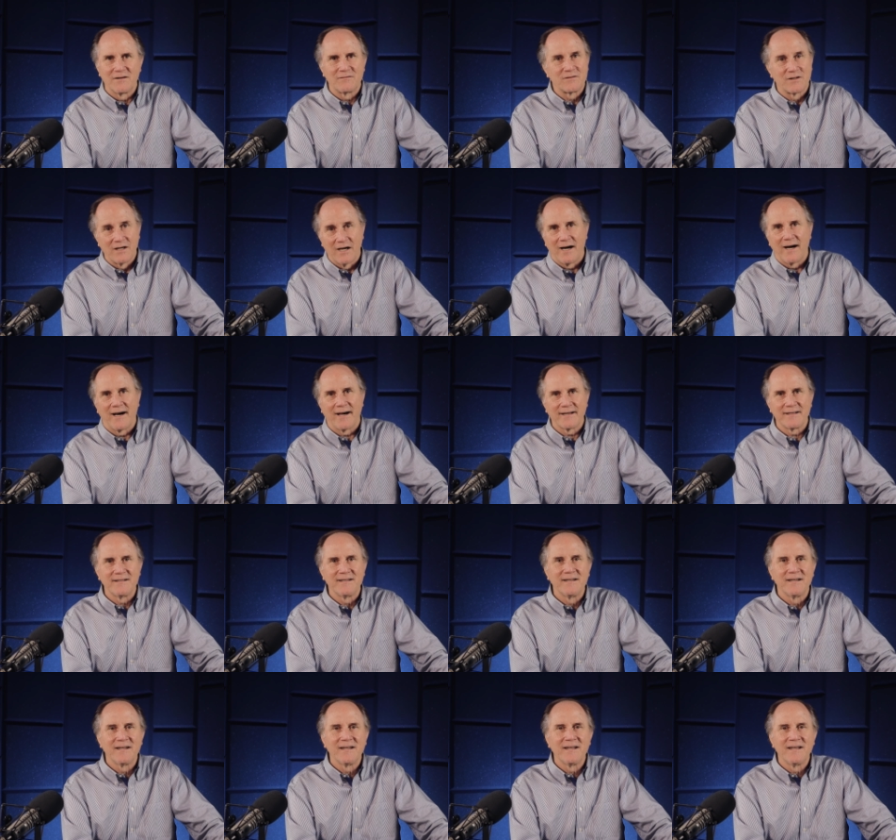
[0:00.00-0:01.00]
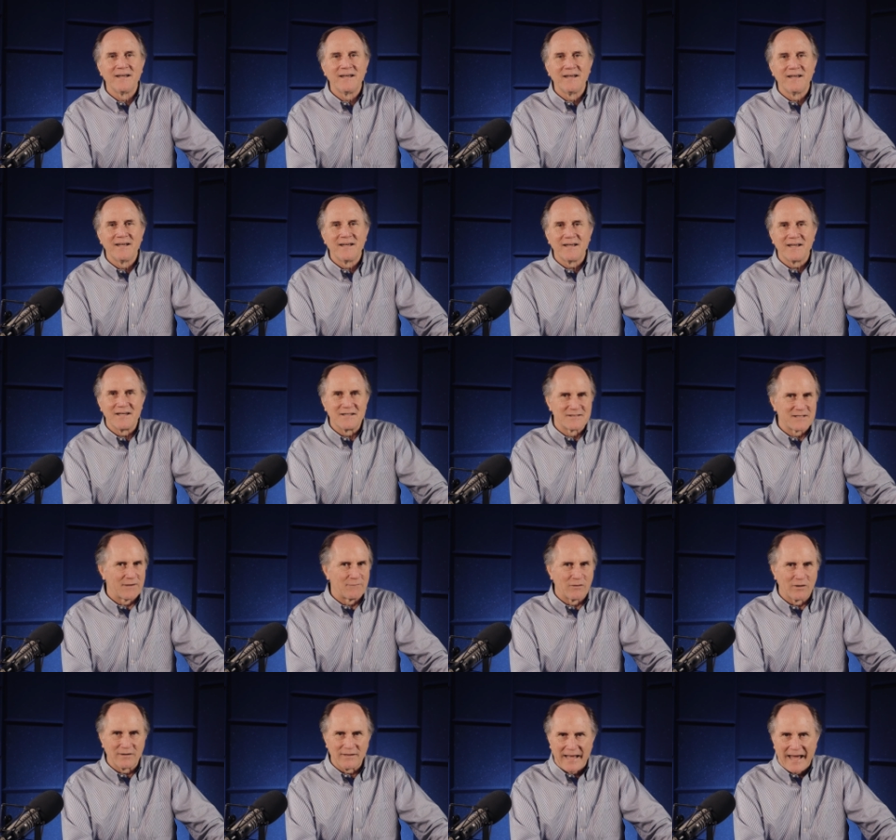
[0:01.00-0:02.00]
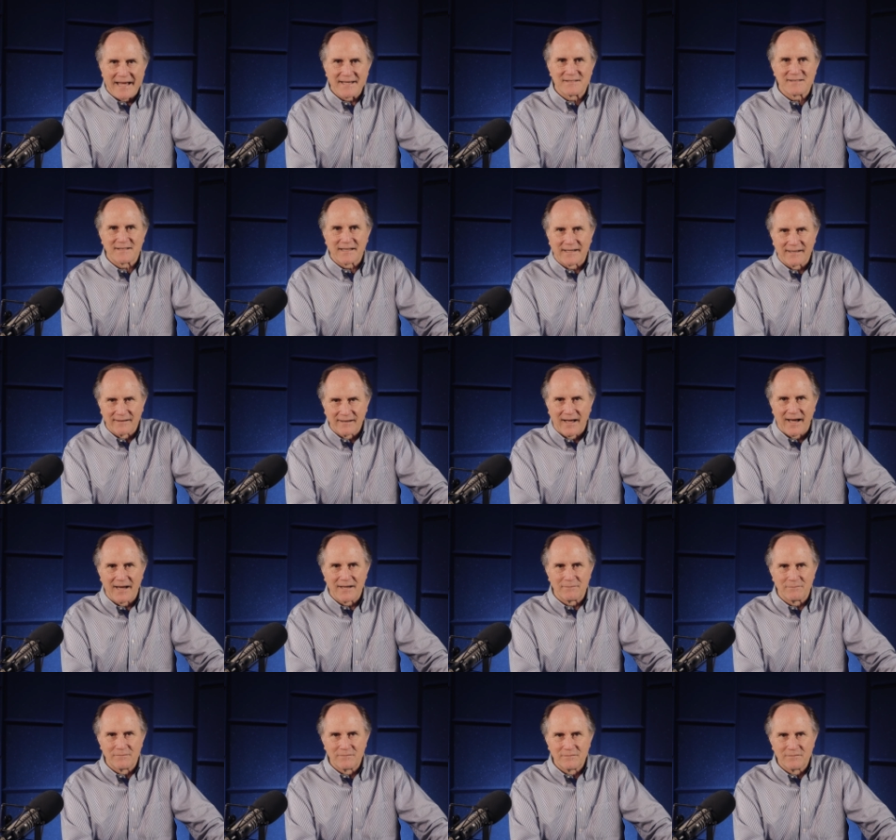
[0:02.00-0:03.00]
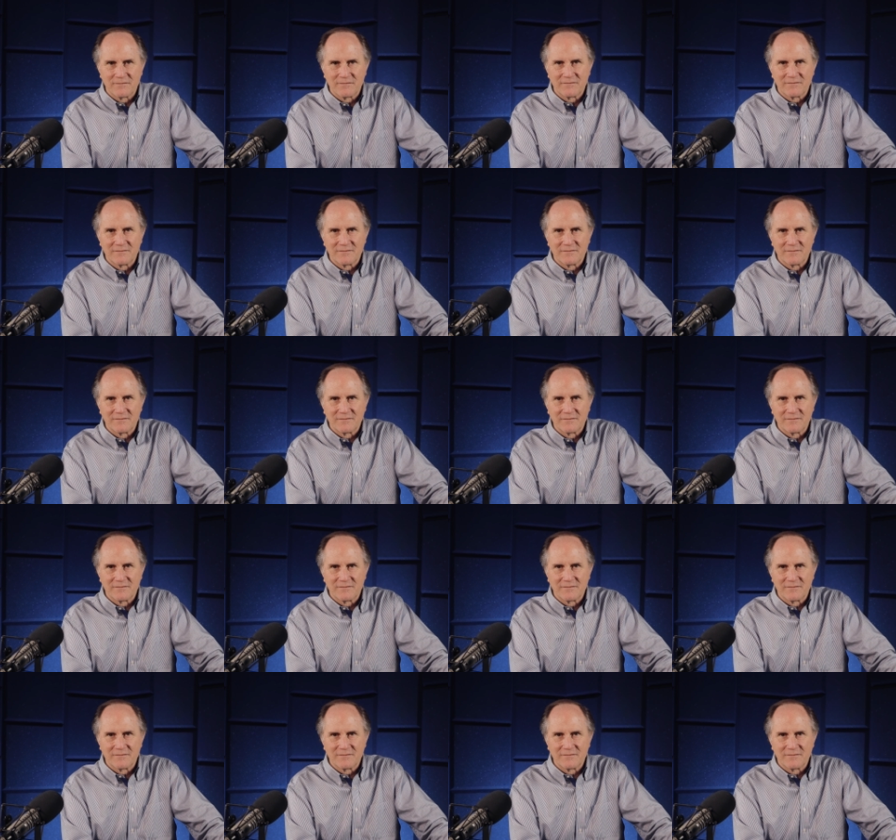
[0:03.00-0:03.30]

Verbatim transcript: of God is everlasting life.